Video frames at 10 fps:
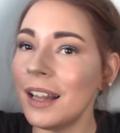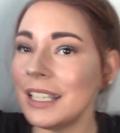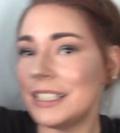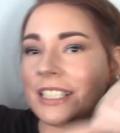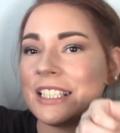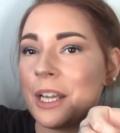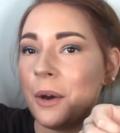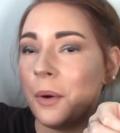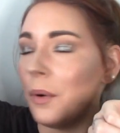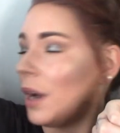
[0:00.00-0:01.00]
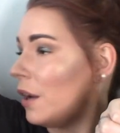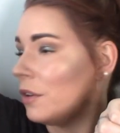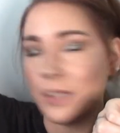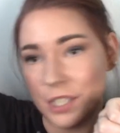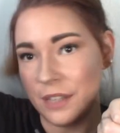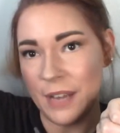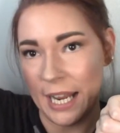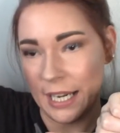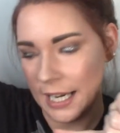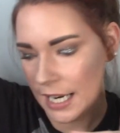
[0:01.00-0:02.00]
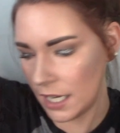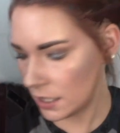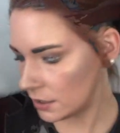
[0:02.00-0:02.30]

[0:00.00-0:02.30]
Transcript: Let's just go over to the vanity.